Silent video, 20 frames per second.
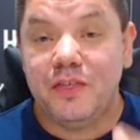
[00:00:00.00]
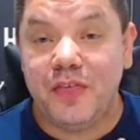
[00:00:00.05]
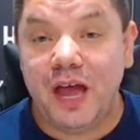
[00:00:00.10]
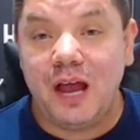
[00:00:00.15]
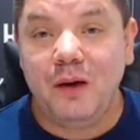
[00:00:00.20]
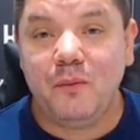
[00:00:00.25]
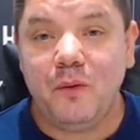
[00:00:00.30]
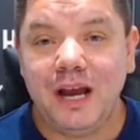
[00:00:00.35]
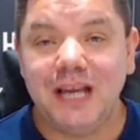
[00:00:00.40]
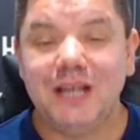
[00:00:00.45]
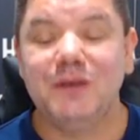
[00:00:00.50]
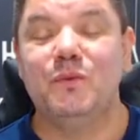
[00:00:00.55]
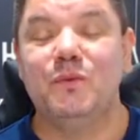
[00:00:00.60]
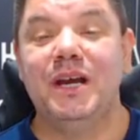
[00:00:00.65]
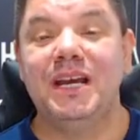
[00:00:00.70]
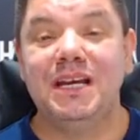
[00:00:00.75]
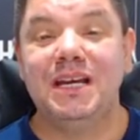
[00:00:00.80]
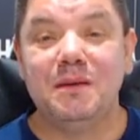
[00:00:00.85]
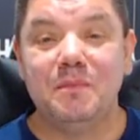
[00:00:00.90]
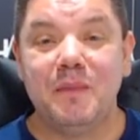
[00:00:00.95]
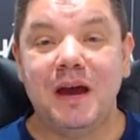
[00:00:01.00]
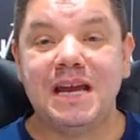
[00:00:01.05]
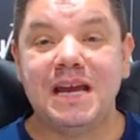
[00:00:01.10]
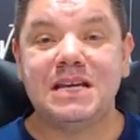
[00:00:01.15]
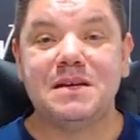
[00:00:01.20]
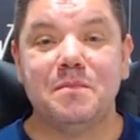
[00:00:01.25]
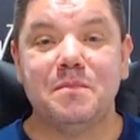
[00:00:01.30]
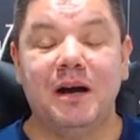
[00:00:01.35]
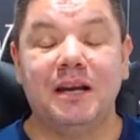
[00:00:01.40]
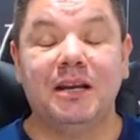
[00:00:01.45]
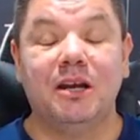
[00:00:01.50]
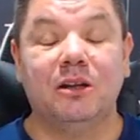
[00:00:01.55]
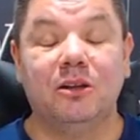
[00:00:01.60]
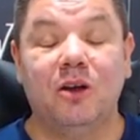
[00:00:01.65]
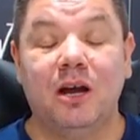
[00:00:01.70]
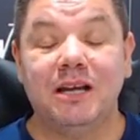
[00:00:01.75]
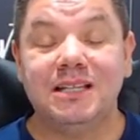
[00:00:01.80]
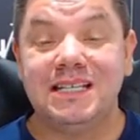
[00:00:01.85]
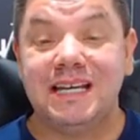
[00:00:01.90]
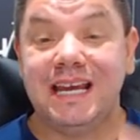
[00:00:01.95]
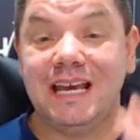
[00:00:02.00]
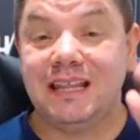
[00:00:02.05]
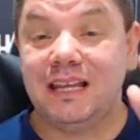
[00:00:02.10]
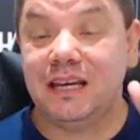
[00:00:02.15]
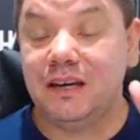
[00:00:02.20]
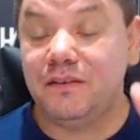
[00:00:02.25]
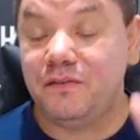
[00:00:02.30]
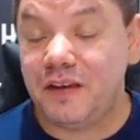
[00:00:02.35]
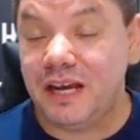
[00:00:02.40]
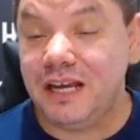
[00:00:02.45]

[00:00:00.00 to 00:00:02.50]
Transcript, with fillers: That way we can make money online together. And